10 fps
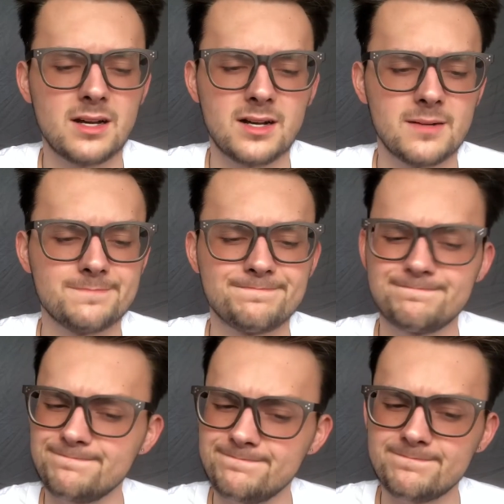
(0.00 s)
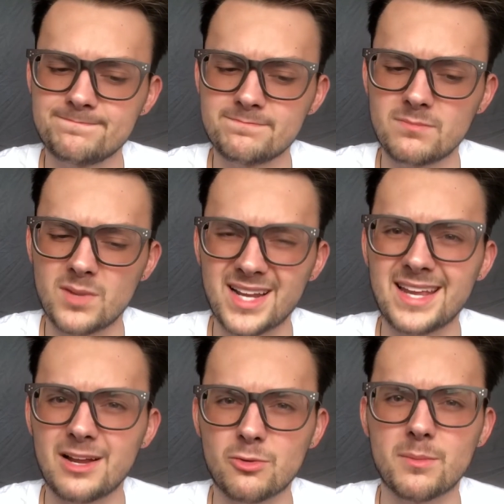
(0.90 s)
but I
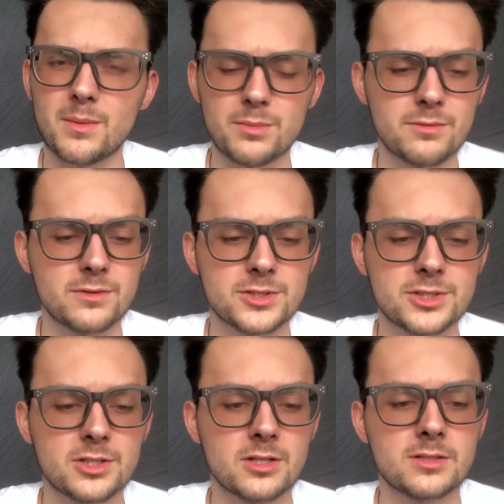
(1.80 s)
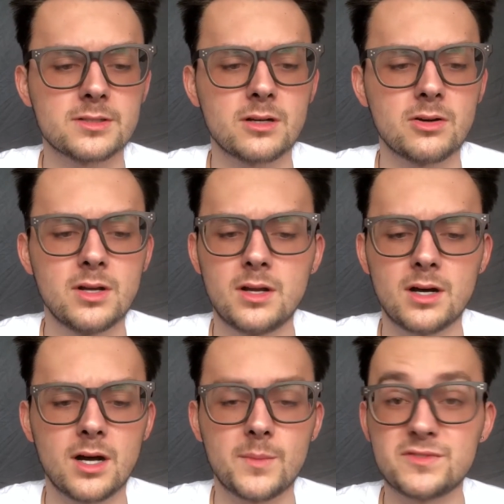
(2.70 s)
can't remember for sure. So
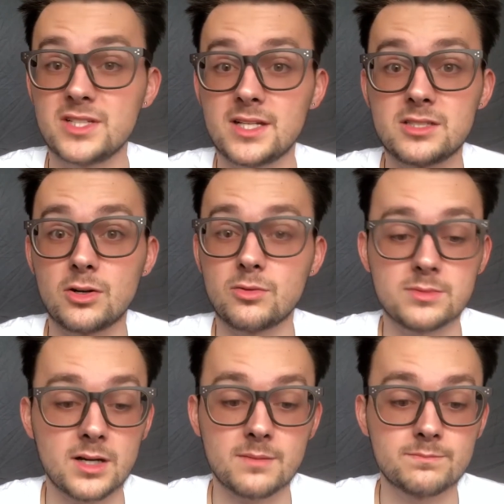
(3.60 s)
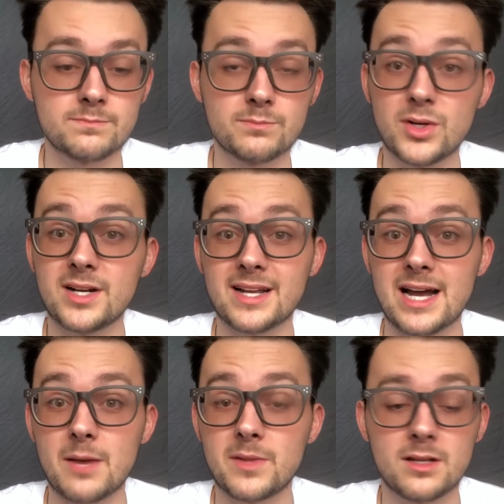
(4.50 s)
if she is, you know, put it in a
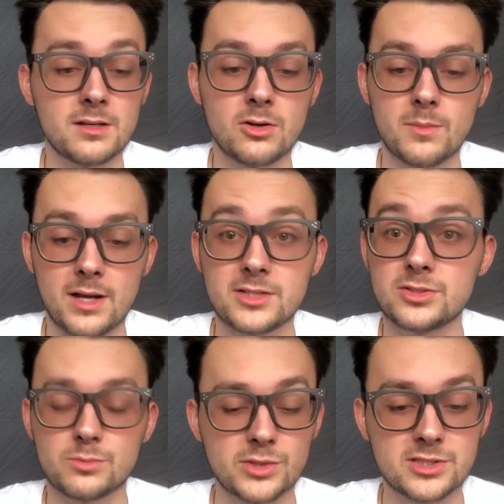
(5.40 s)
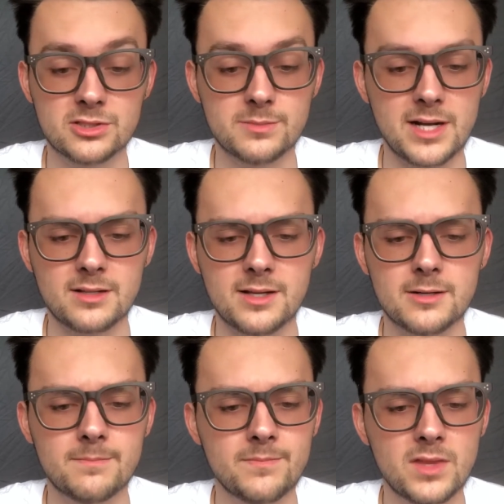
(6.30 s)
comment. You know, I could do some research about it
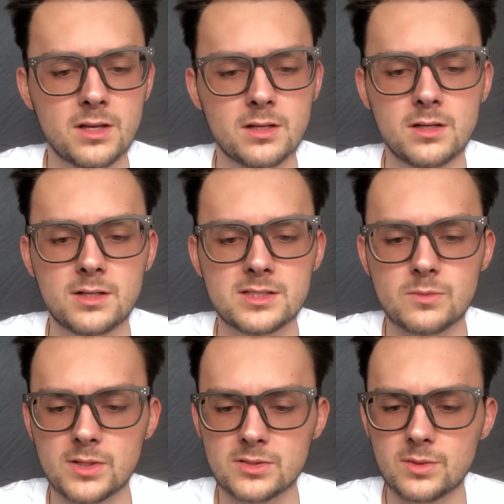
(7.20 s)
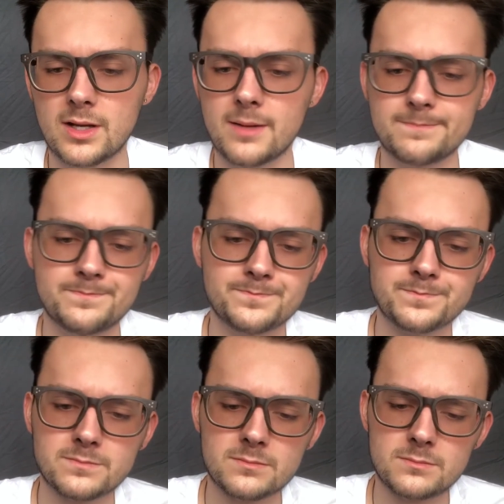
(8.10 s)
later. Let's see what else we got.
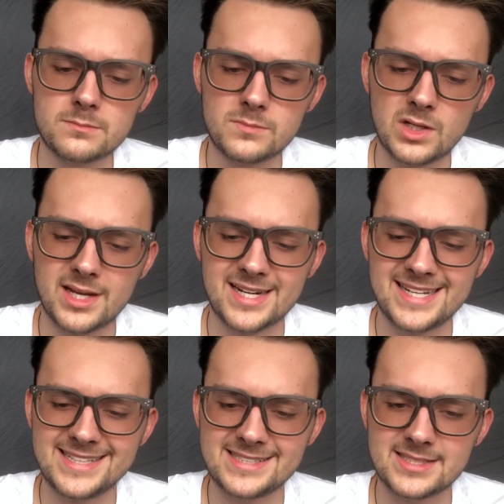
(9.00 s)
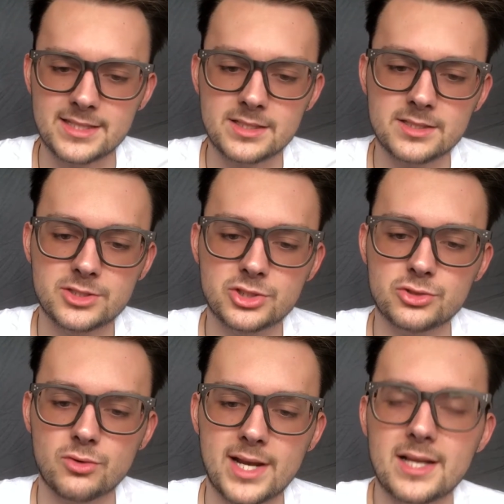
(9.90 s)
Got an instant,
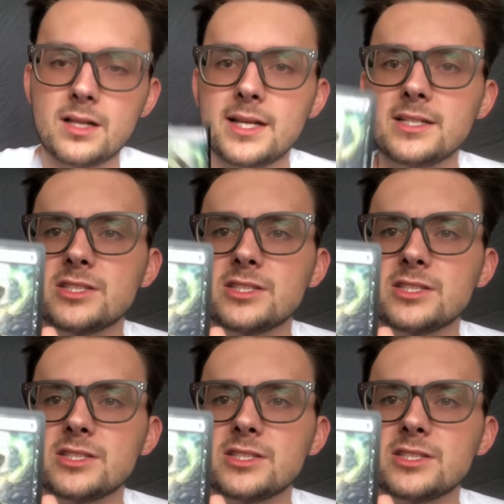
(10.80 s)
Strangling